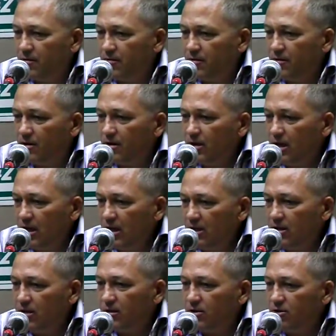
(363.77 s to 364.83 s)
the
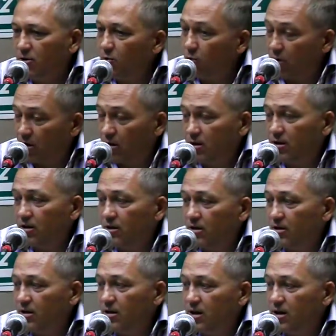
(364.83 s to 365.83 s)
need to work, the